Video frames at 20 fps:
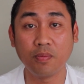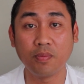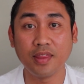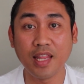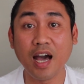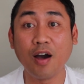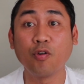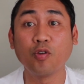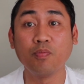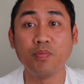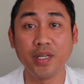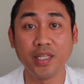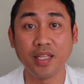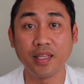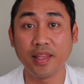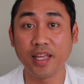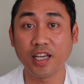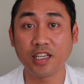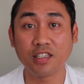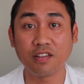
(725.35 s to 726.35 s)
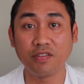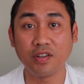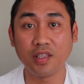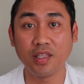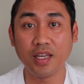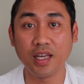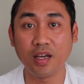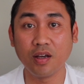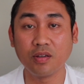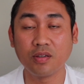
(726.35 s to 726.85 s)
That would be the next
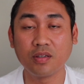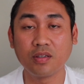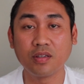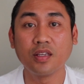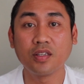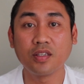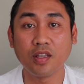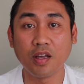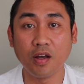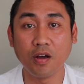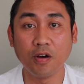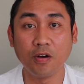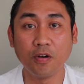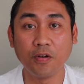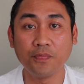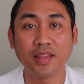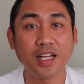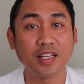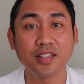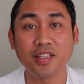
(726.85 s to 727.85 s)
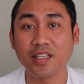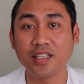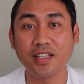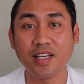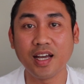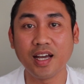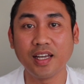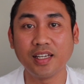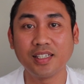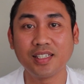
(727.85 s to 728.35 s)
videos. So that's it
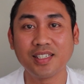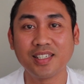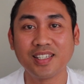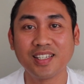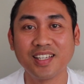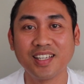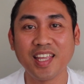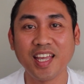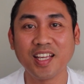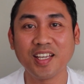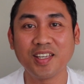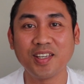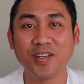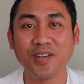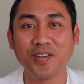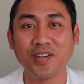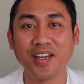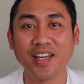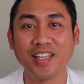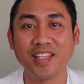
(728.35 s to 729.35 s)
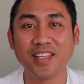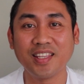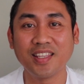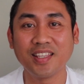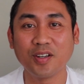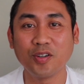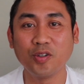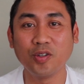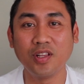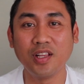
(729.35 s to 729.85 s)
guys, thank you and
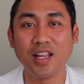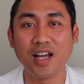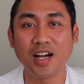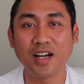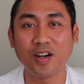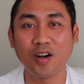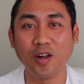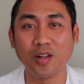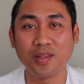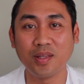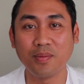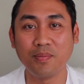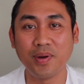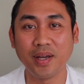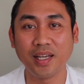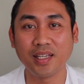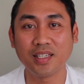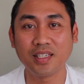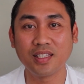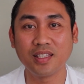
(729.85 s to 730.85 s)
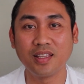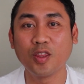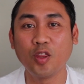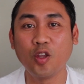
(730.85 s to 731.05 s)
good luck, all the best.